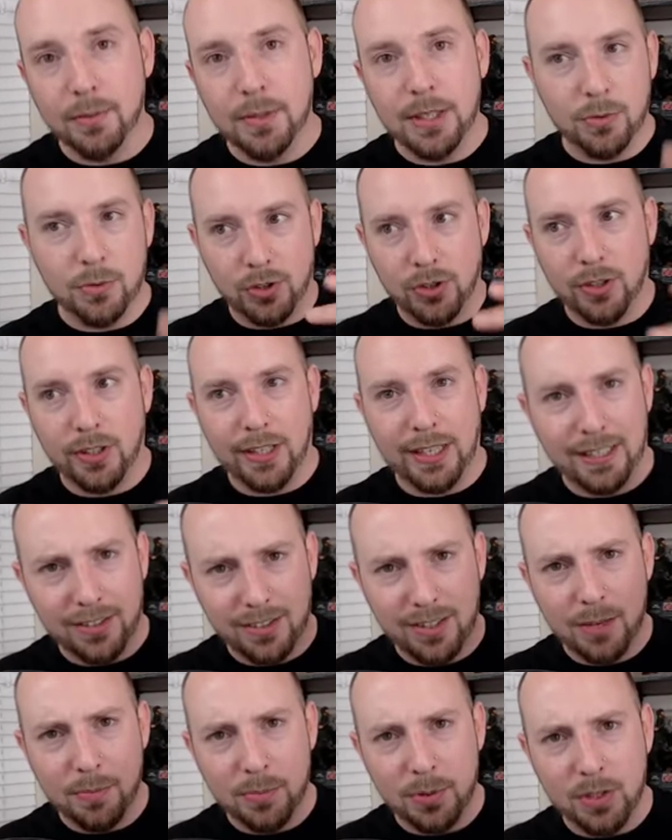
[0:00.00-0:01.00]
That was her like
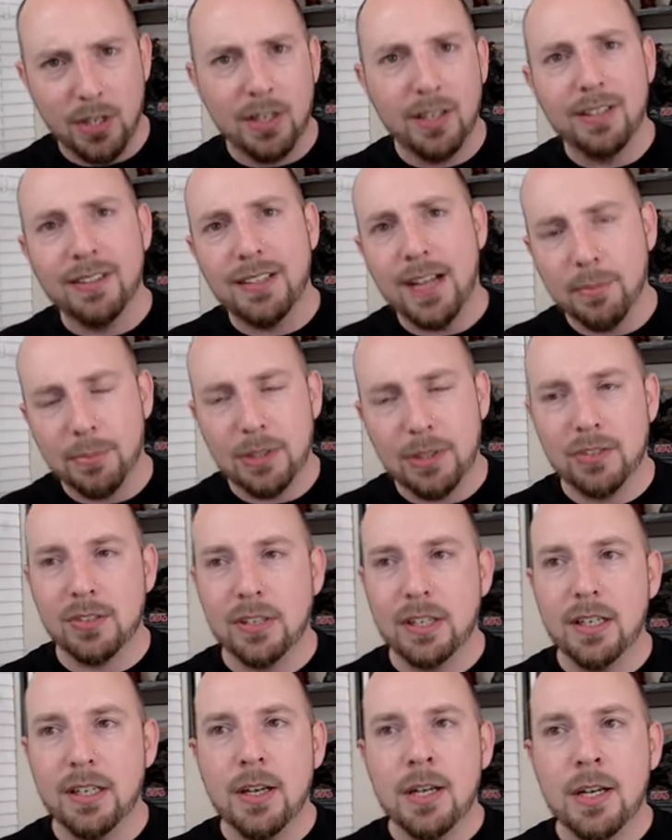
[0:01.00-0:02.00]
stepson, adopted son.